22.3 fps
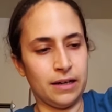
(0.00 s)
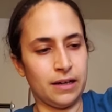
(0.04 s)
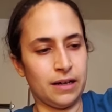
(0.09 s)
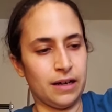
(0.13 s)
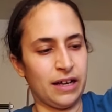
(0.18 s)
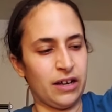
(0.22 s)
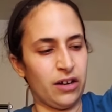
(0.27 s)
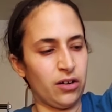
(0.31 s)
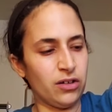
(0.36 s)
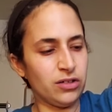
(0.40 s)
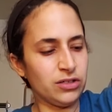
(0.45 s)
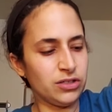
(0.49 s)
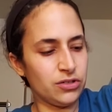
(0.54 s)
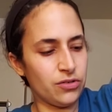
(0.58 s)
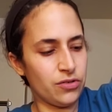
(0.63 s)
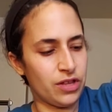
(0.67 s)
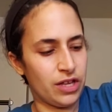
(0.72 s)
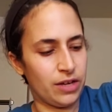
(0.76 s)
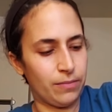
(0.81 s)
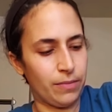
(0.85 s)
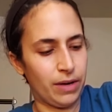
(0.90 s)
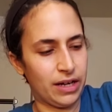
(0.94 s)
I also
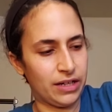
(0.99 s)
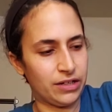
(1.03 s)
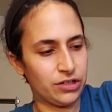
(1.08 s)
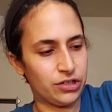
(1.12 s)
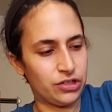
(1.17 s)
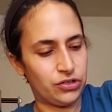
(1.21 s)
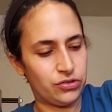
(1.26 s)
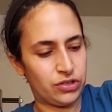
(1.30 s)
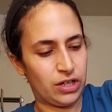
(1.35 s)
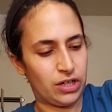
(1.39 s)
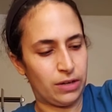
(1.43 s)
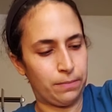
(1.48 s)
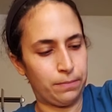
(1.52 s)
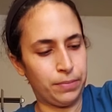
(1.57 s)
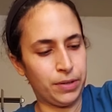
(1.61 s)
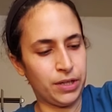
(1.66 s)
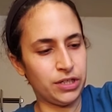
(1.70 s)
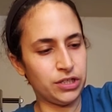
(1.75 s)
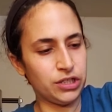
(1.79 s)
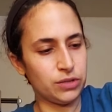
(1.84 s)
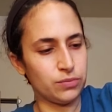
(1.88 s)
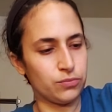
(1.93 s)
think mine could use a
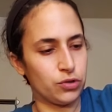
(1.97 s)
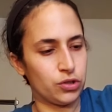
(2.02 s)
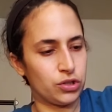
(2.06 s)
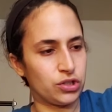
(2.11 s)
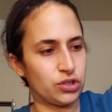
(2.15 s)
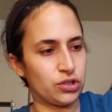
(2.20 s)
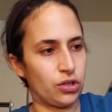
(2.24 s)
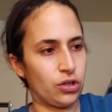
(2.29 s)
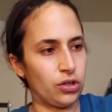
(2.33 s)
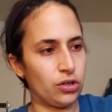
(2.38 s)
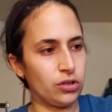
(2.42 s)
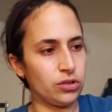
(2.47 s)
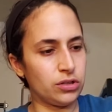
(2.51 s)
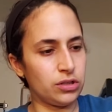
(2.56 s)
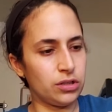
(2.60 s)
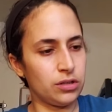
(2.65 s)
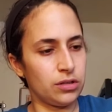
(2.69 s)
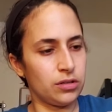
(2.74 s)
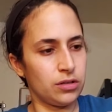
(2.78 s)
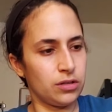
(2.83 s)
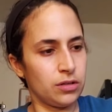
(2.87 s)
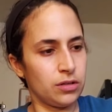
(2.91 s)
pinch more salt. So